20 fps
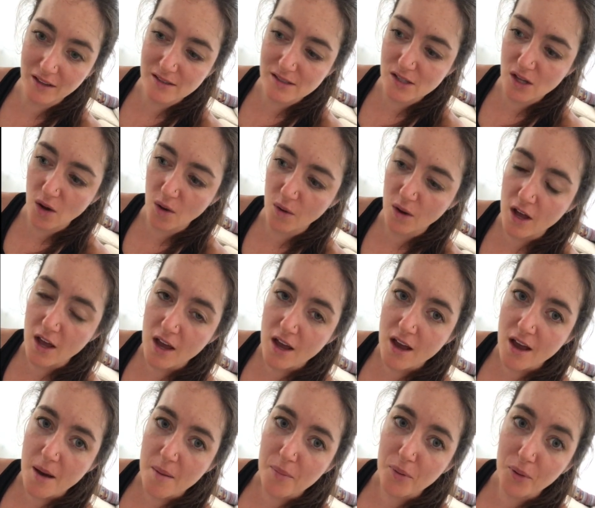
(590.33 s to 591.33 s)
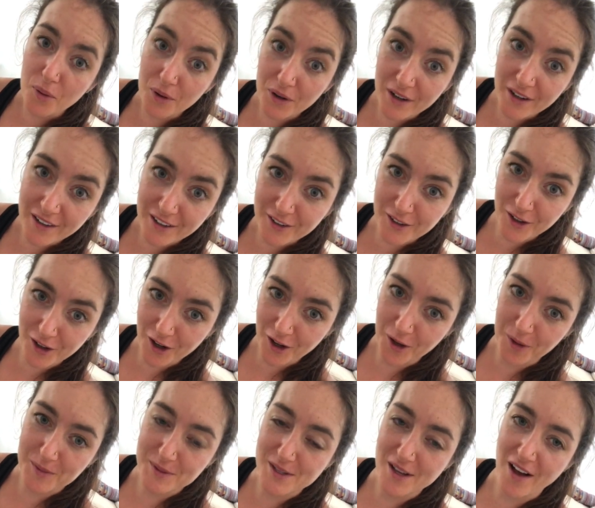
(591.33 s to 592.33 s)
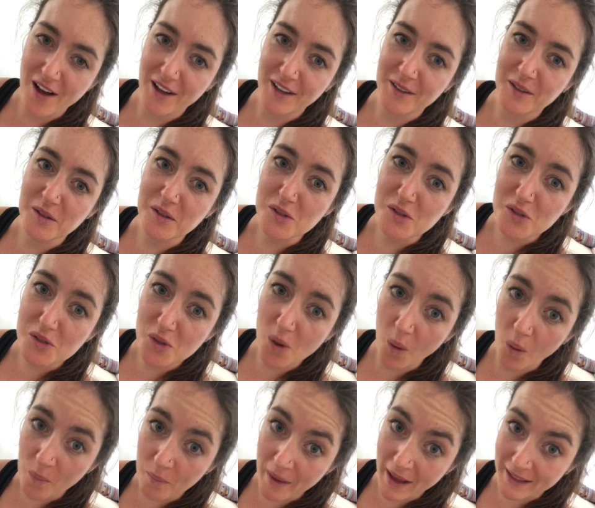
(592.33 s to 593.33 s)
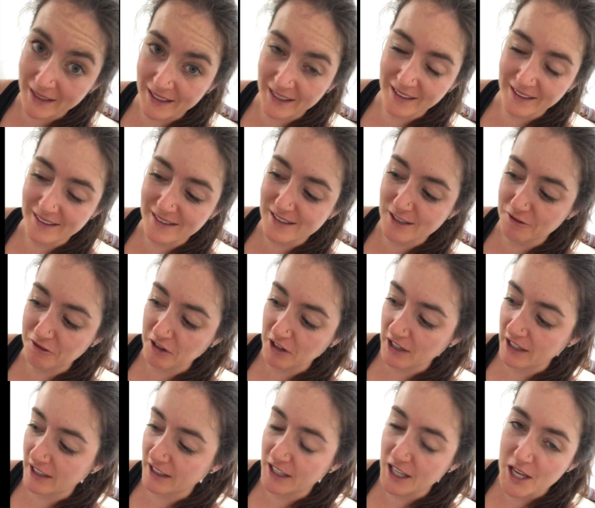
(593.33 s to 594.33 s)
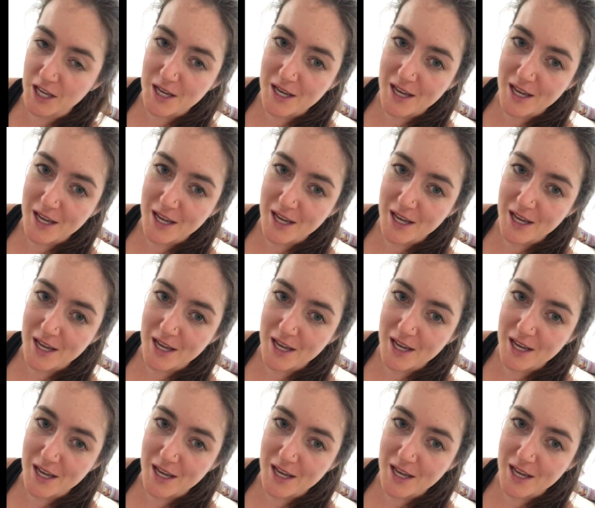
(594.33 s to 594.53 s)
So poor girl was on so many different